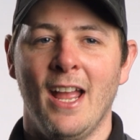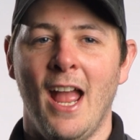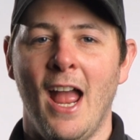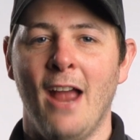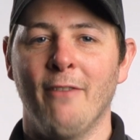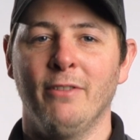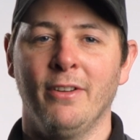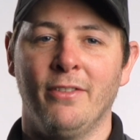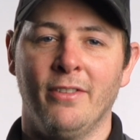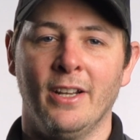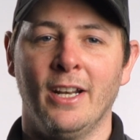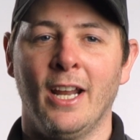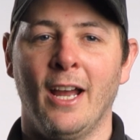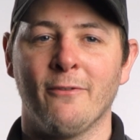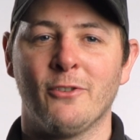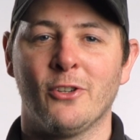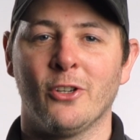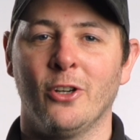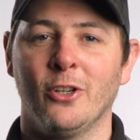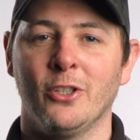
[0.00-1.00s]
Everything
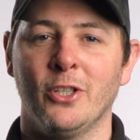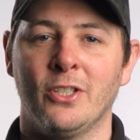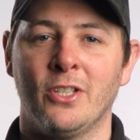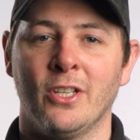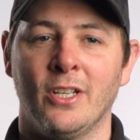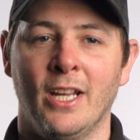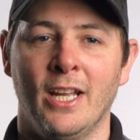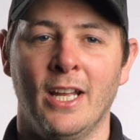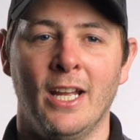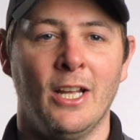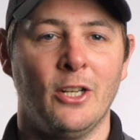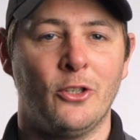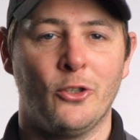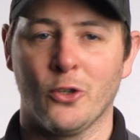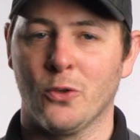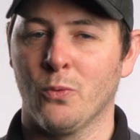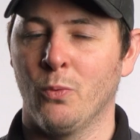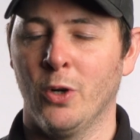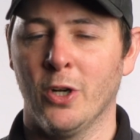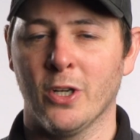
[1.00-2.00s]
I've showed you today
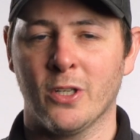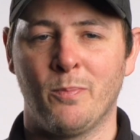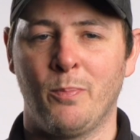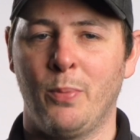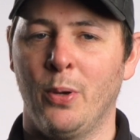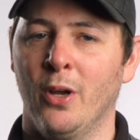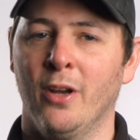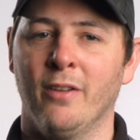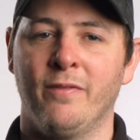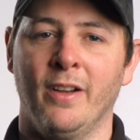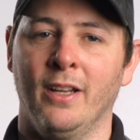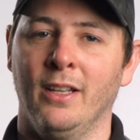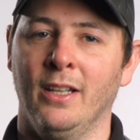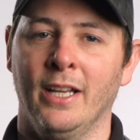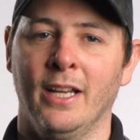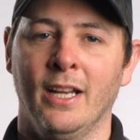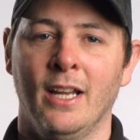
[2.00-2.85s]
just works perfectly.